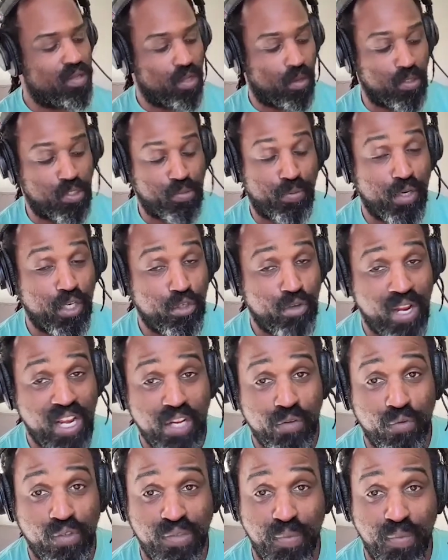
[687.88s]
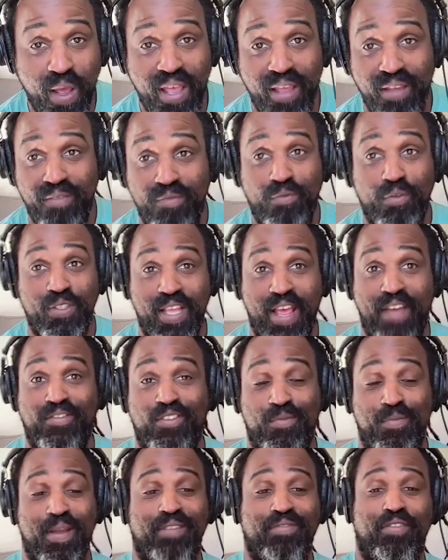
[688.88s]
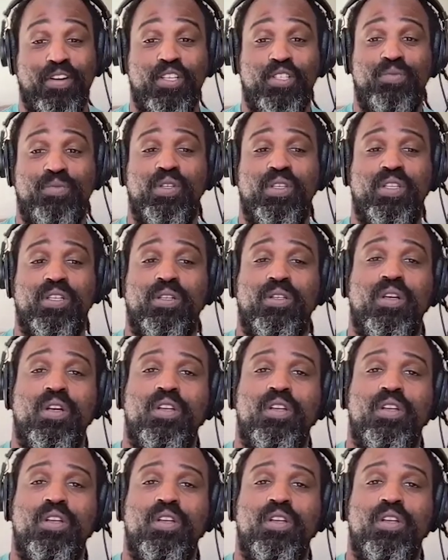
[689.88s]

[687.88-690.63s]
no, spring training was after my freshman year.